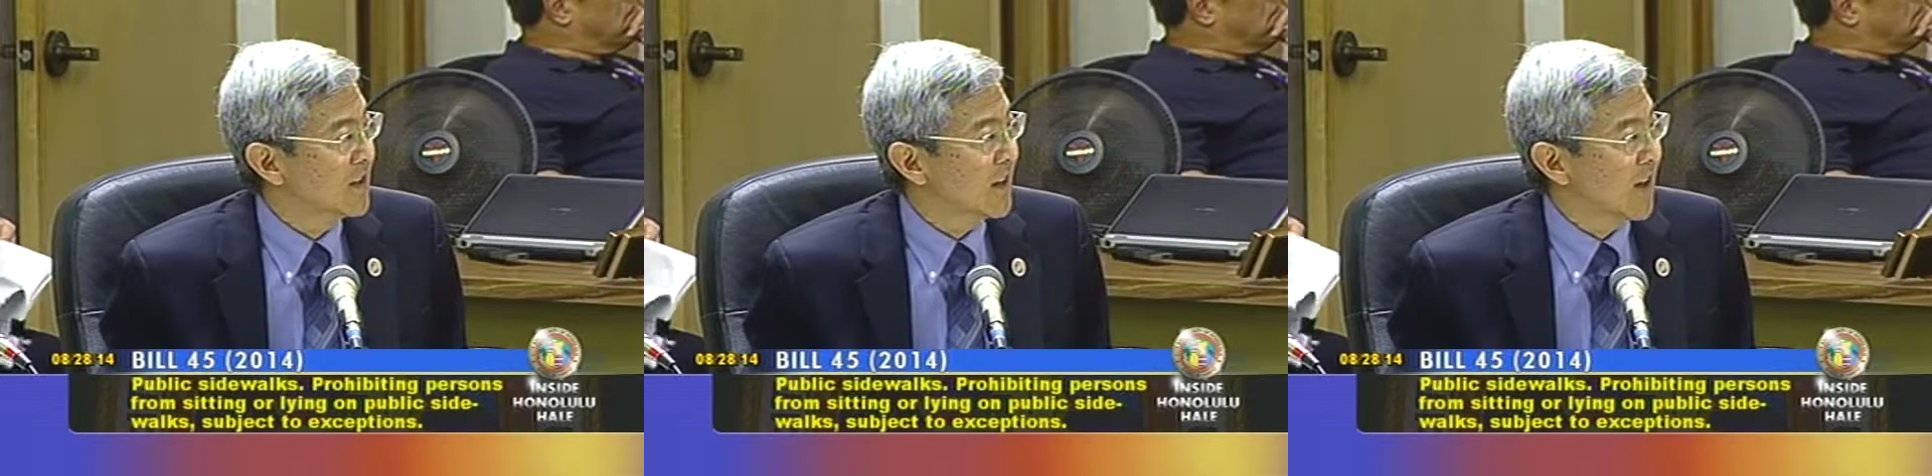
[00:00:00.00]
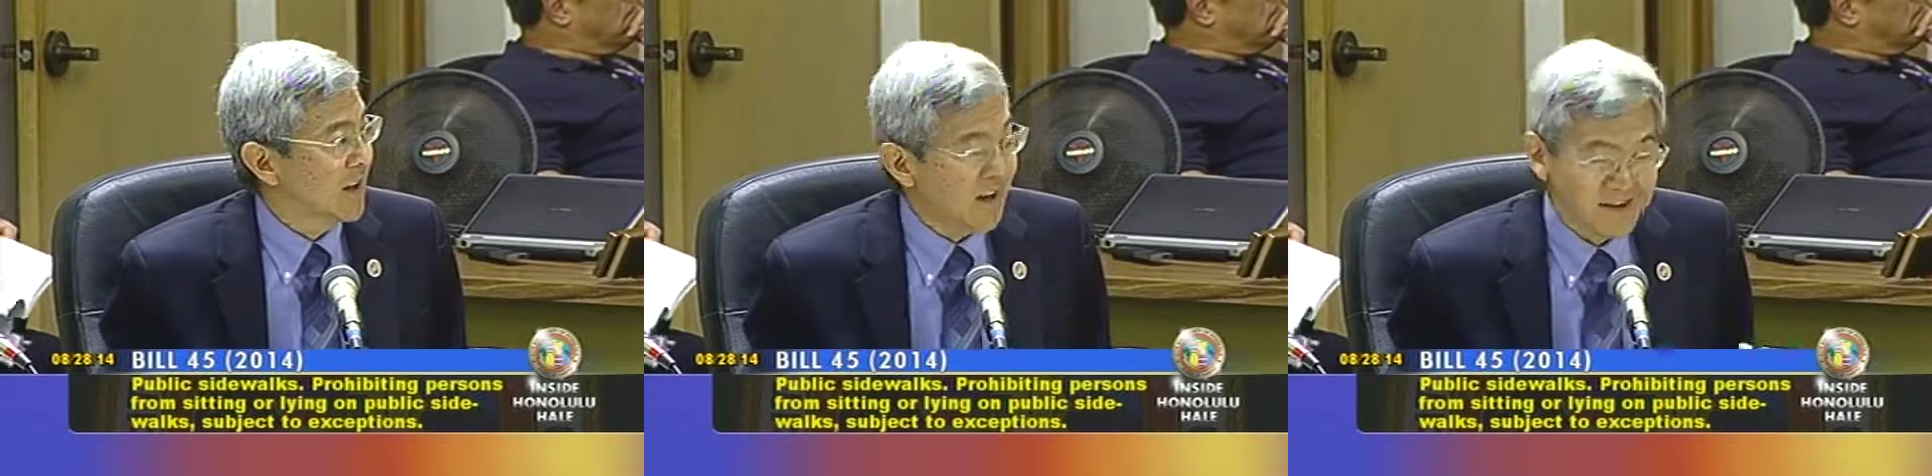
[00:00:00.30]

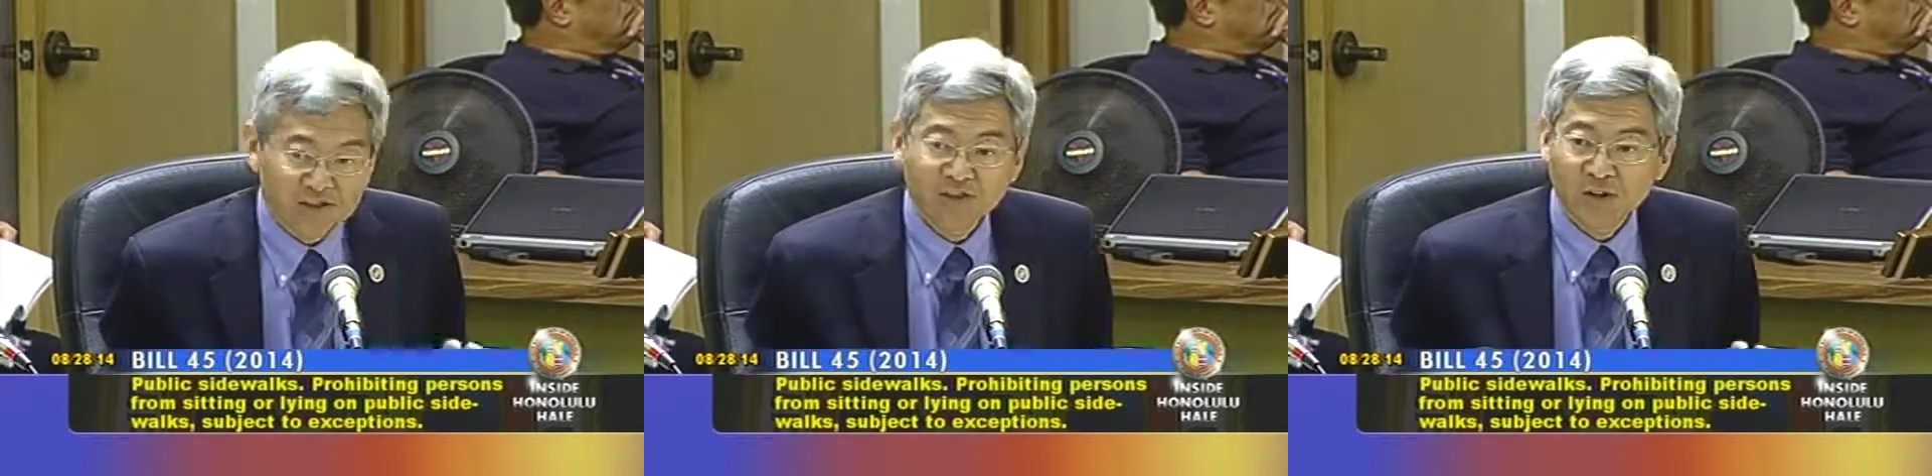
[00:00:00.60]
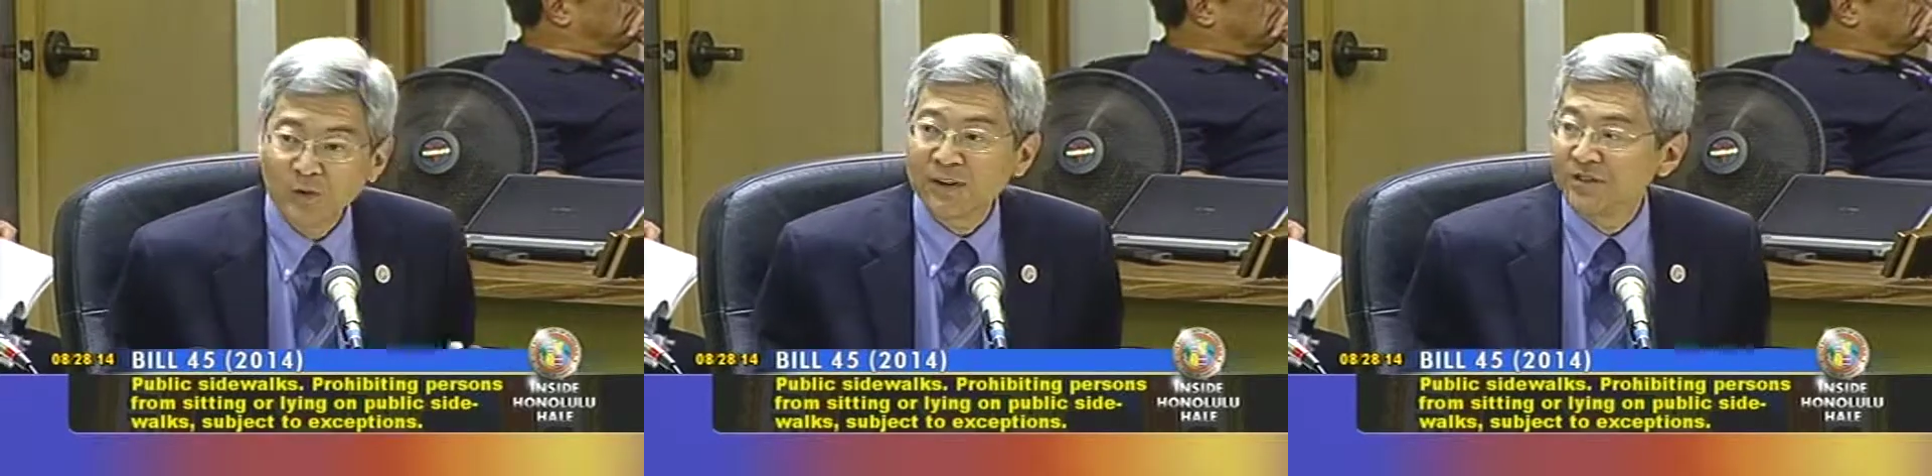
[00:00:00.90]
I, I just
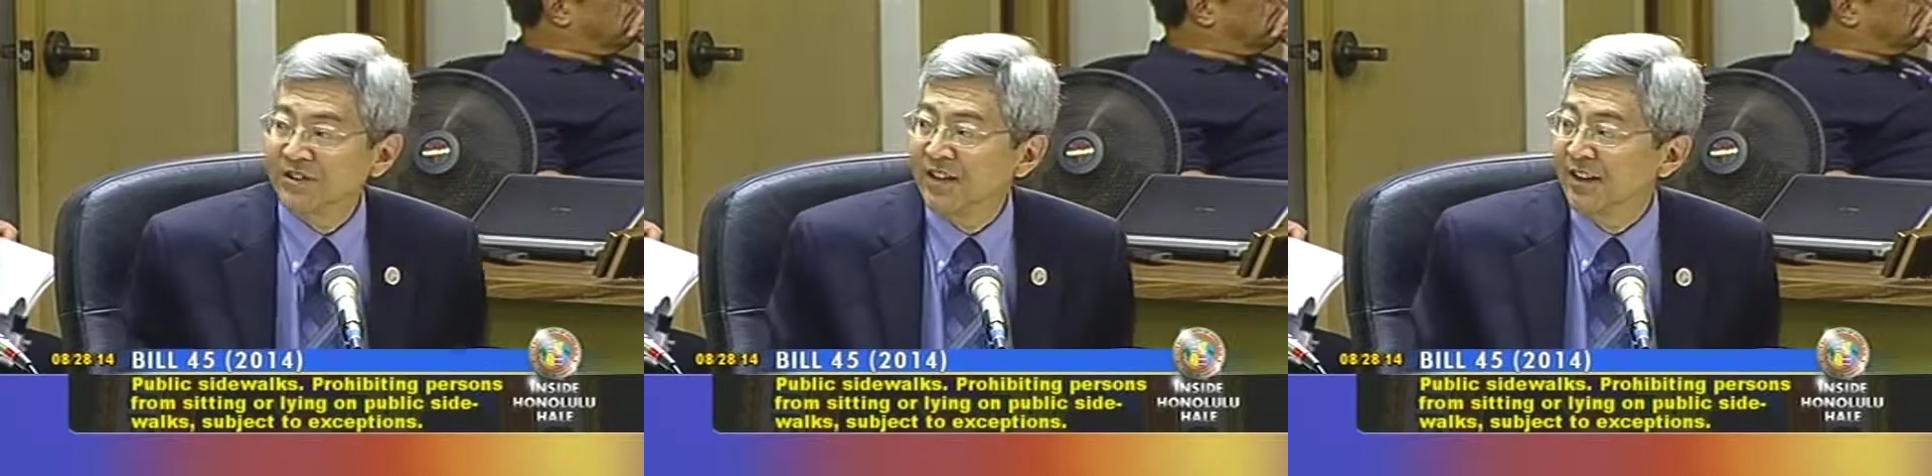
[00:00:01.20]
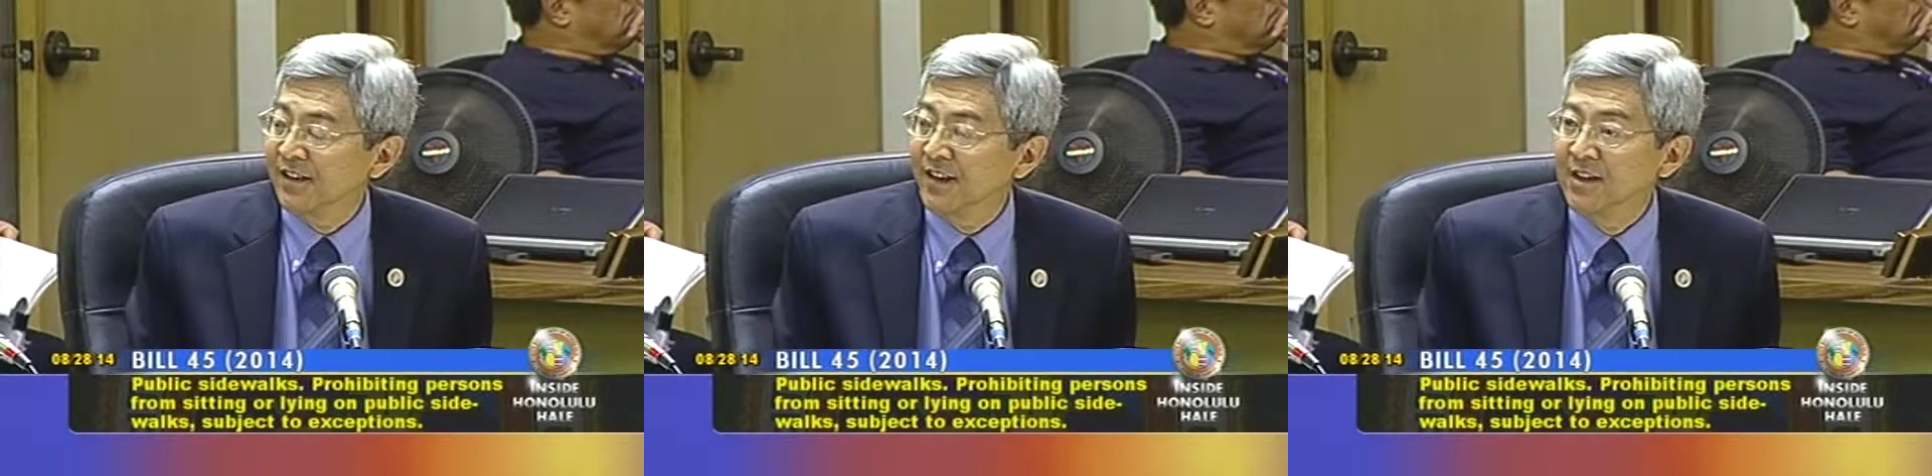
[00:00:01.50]
don't
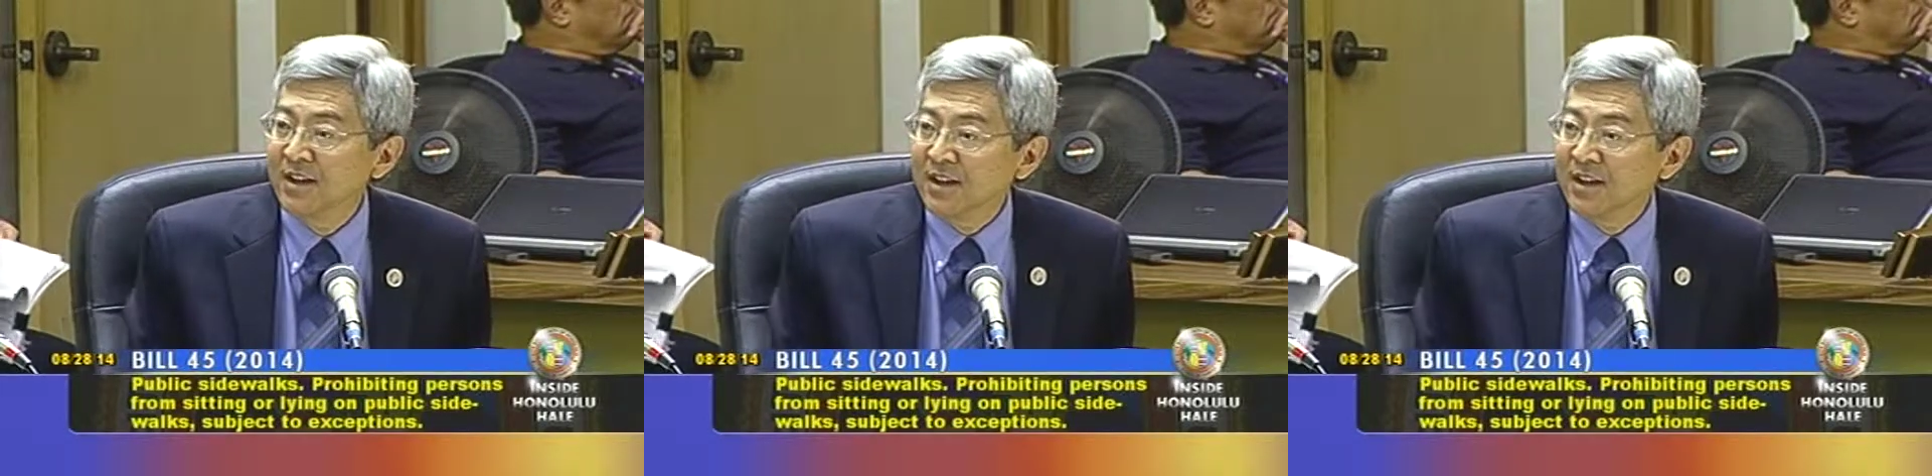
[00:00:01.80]
understand that.